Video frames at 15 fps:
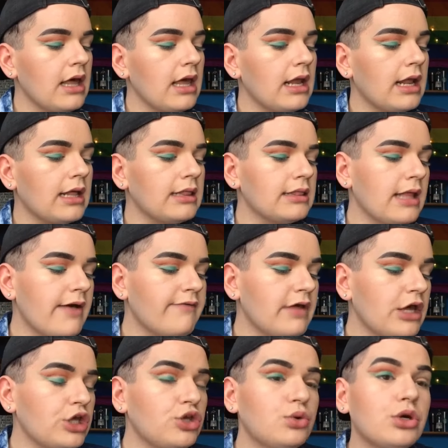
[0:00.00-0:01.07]
and I love
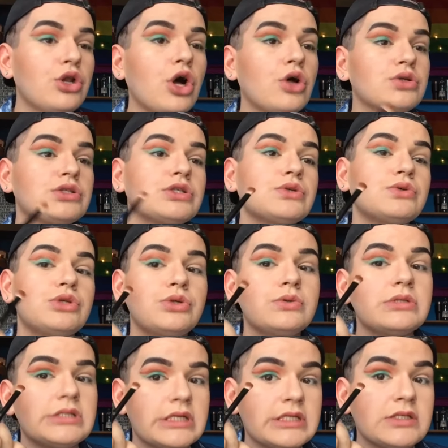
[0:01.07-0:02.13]
it. You could also
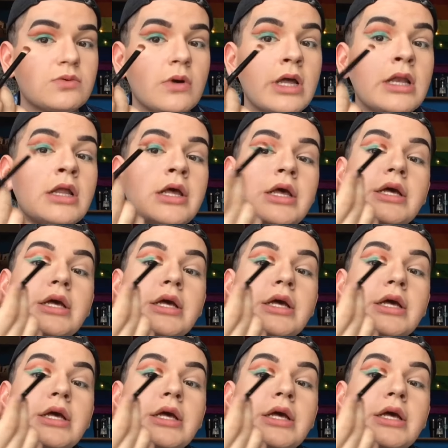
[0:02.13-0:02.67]
use this one